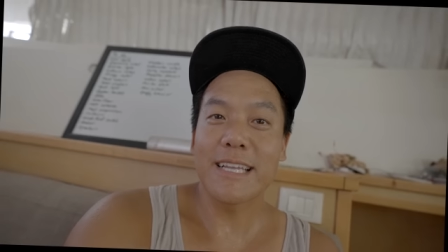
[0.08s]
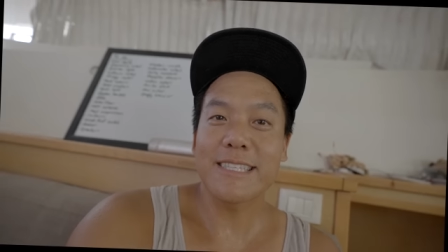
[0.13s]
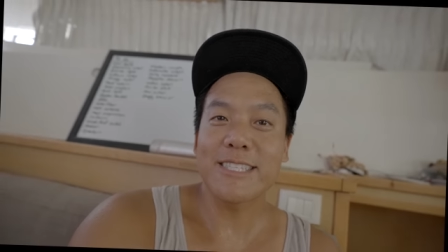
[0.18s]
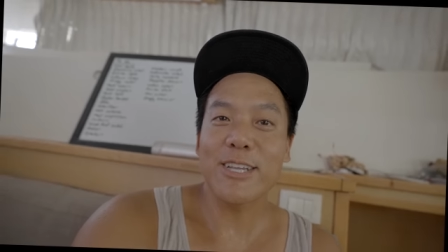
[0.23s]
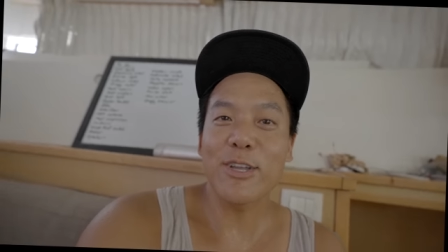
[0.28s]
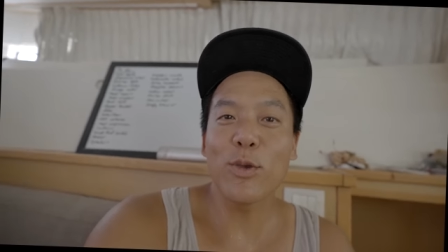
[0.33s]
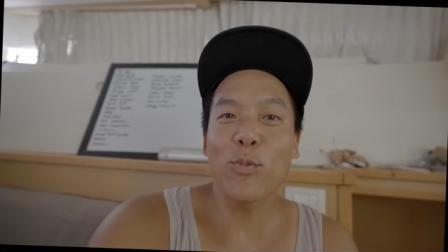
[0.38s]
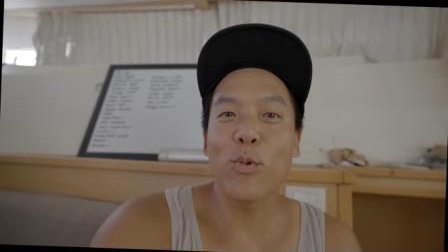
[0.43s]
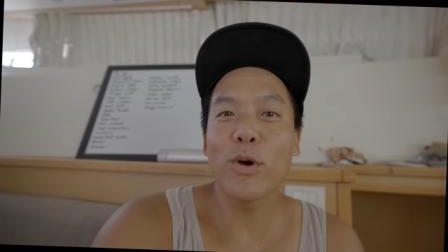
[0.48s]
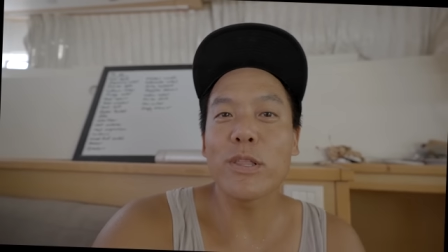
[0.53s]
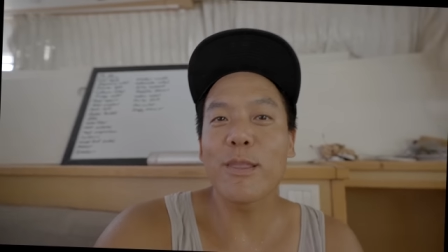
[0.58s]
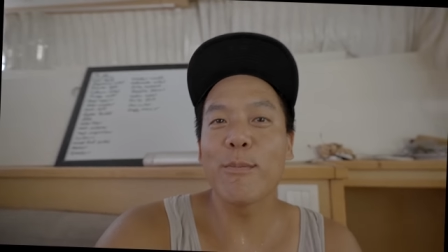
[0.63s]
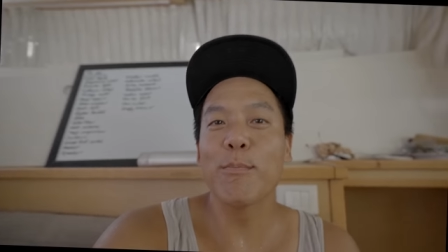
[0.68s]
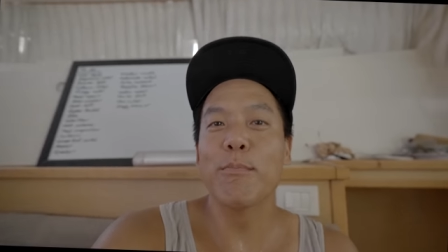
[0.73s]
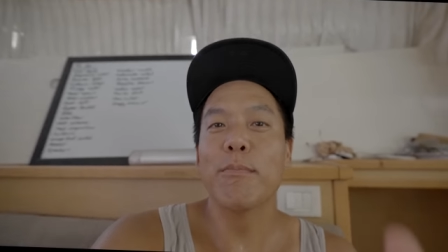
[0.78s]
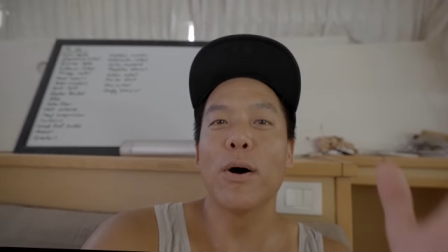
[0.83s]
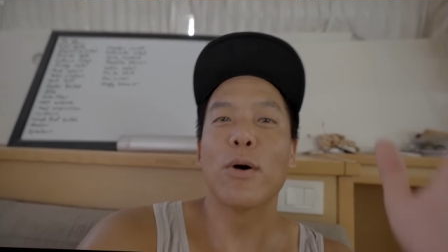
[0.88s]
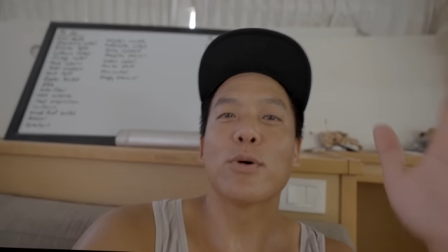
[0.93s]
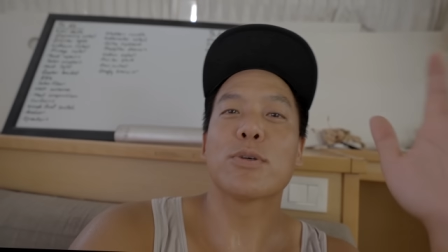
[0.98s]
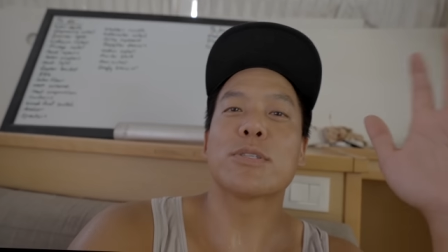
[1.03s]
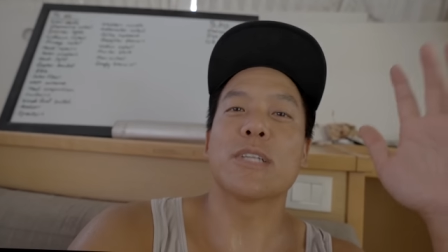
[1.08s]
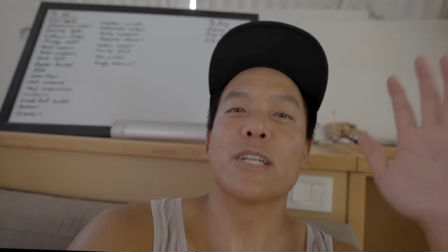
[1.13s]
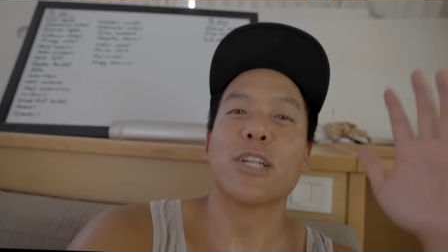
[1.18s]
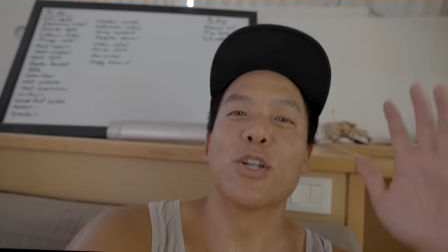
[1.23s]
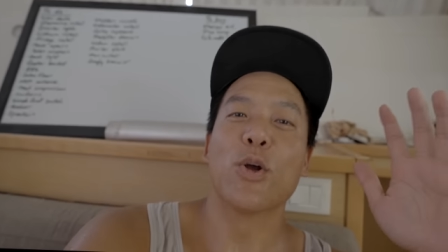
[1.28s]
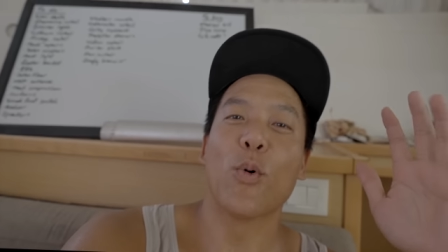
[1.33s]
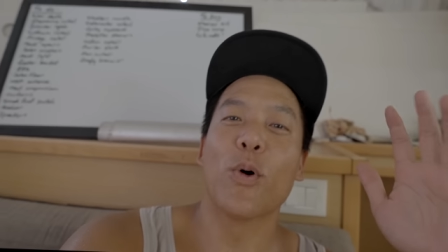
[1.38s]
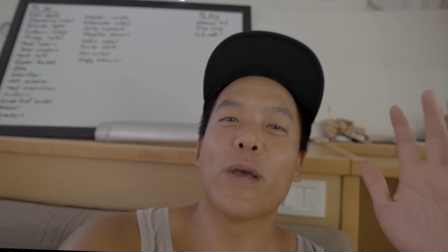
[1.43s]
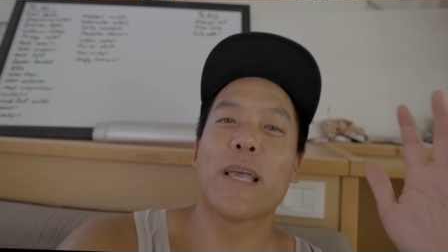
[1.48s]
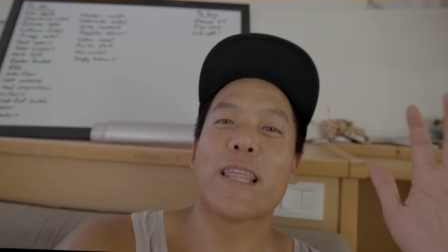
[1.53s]
I tell you what the most
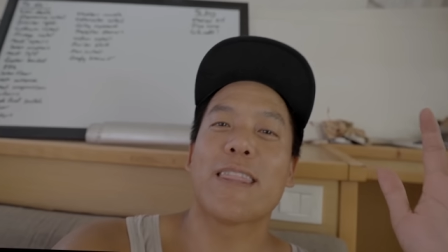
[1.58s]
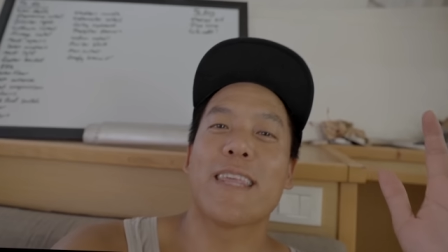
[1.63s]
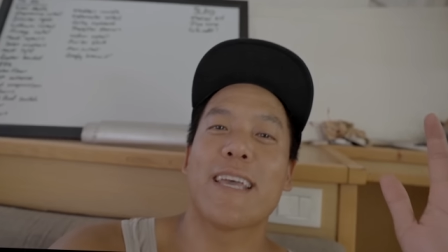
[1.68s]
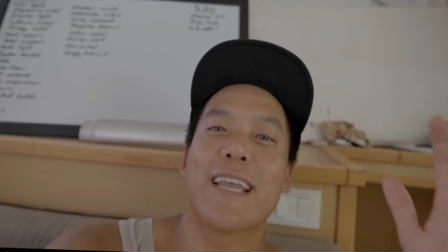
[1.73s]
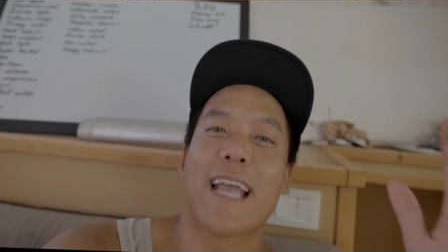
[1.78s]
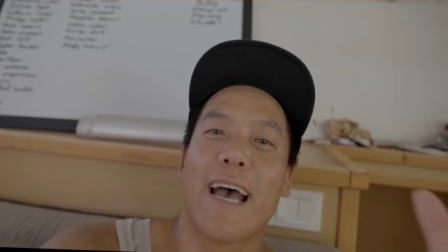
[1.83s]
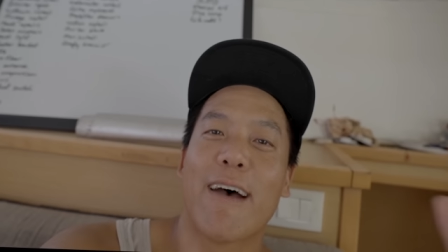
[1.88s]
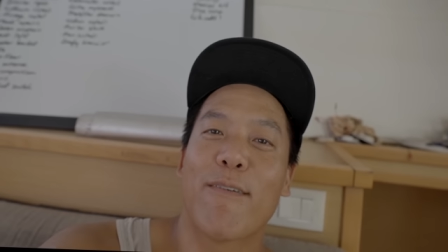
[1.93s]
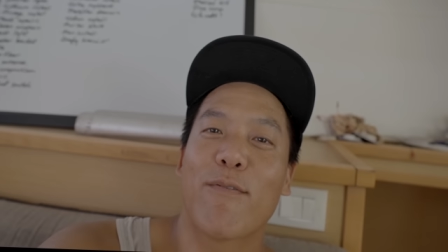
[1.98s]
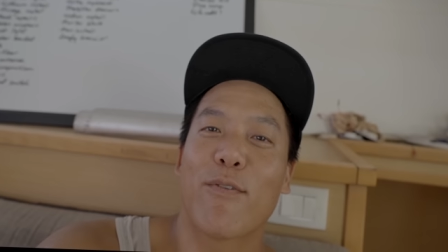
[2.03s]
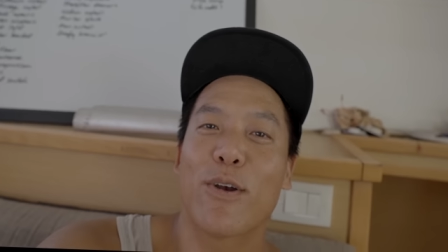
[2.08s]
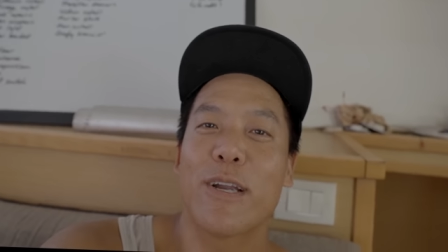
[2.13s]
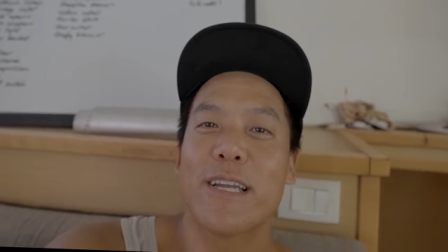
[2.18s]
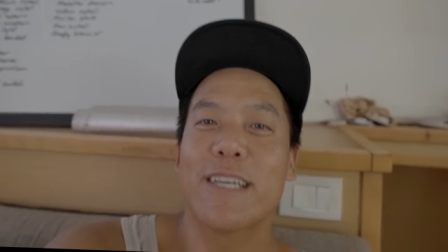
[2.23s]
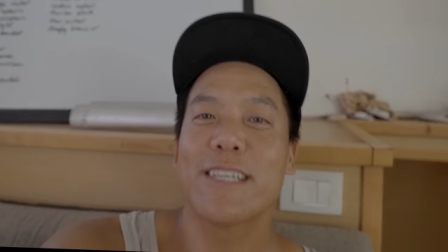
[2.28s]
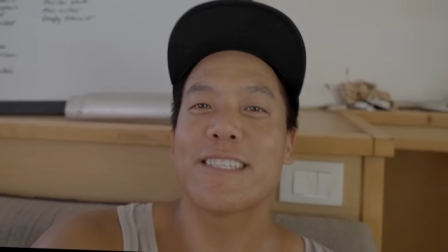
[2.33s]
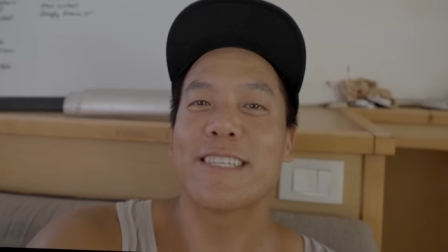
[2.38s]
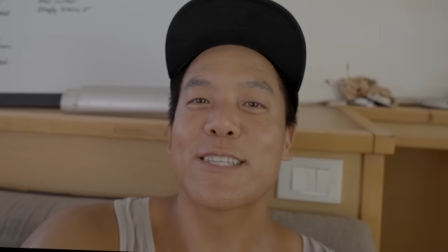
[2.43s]
annoying thing ever is?